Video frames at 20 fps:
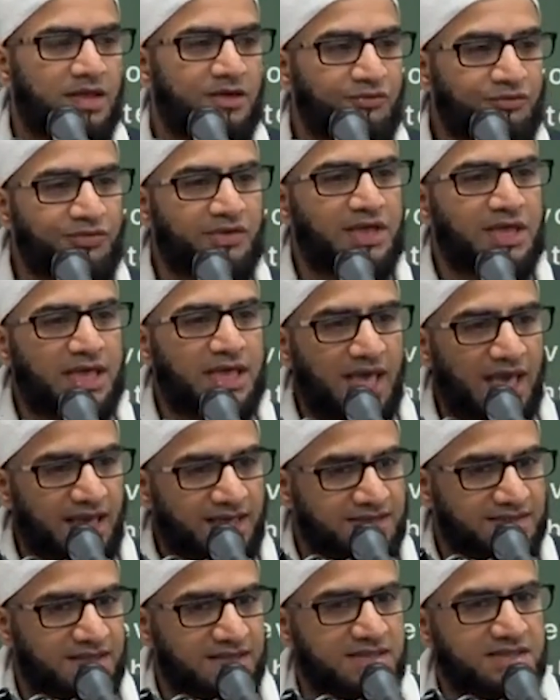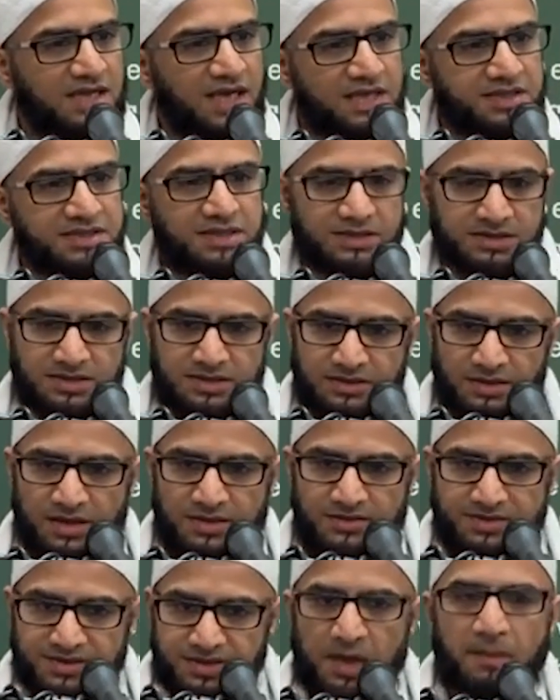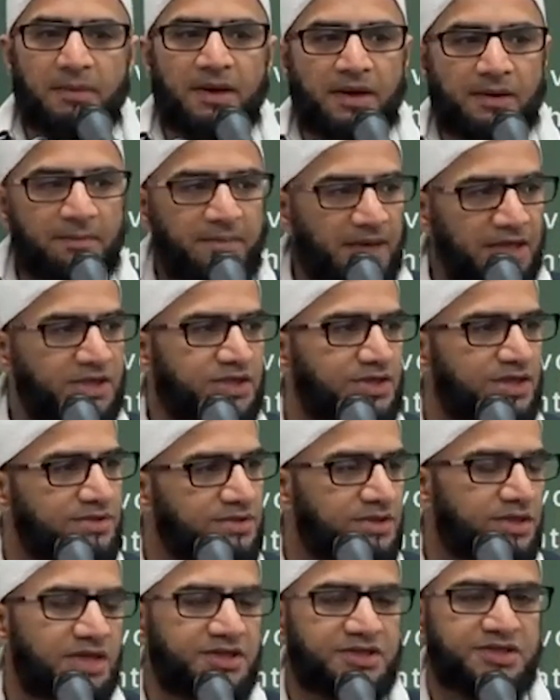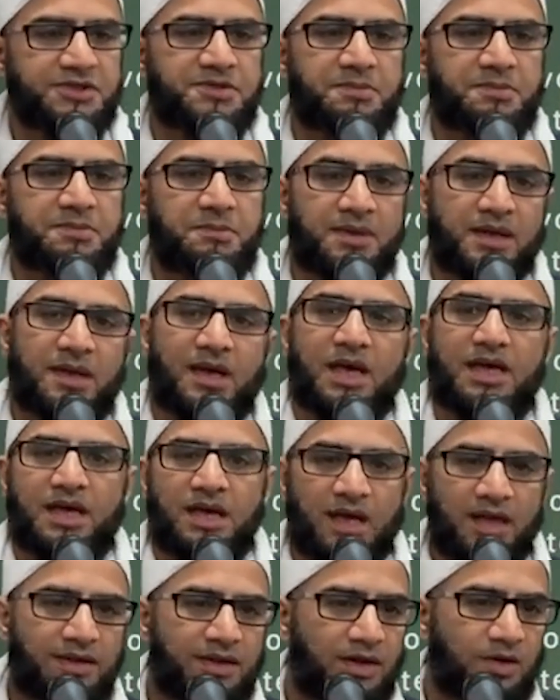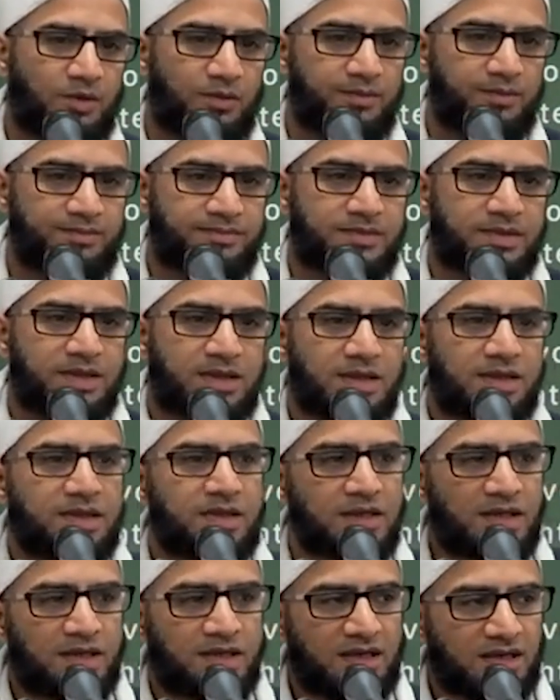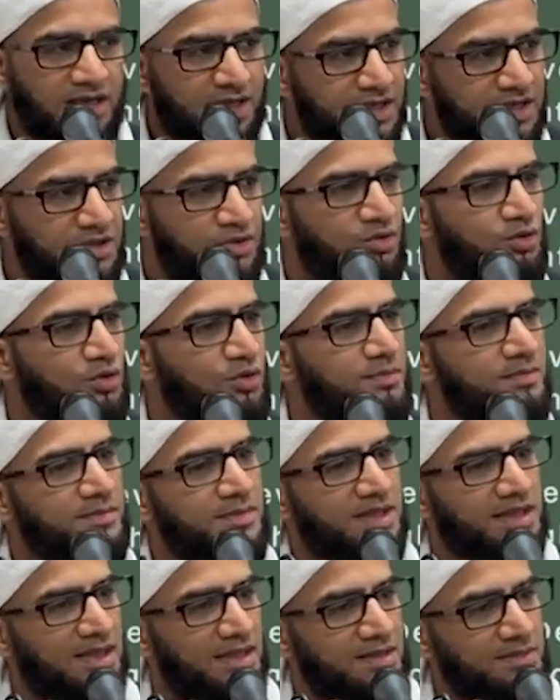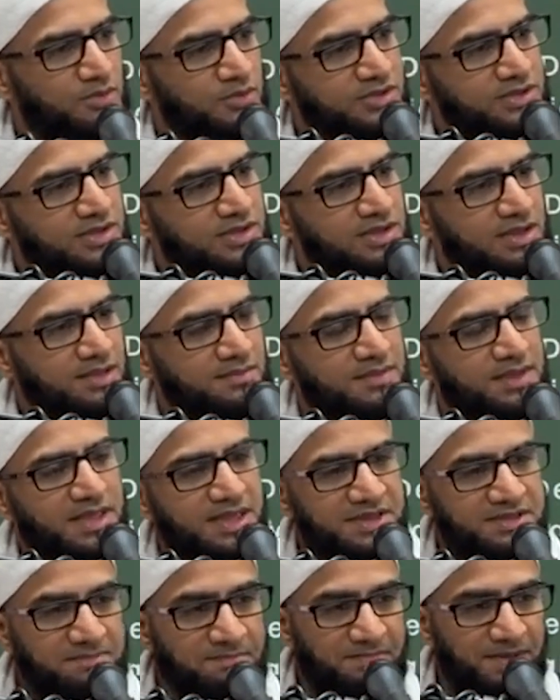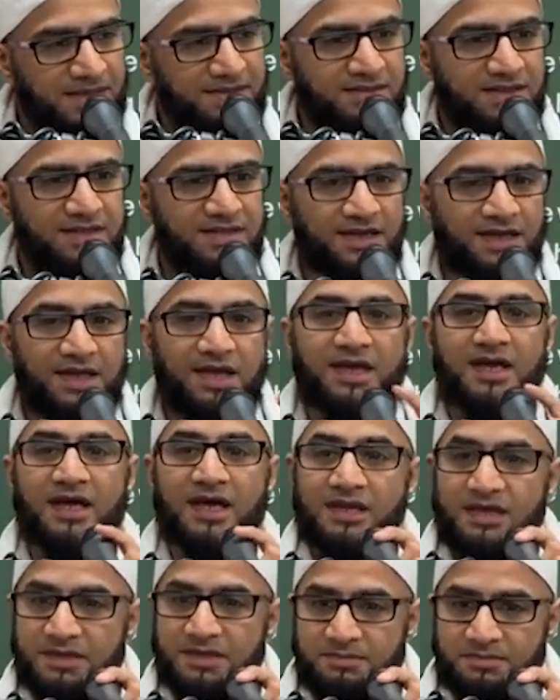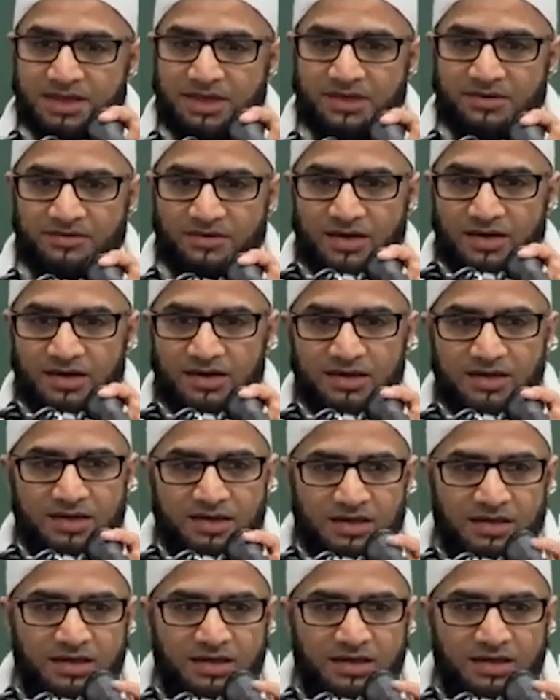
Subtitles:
if he exercises sabr, patience, yasbir ala adha, khayrun min al-Muslim, he is better than another believer,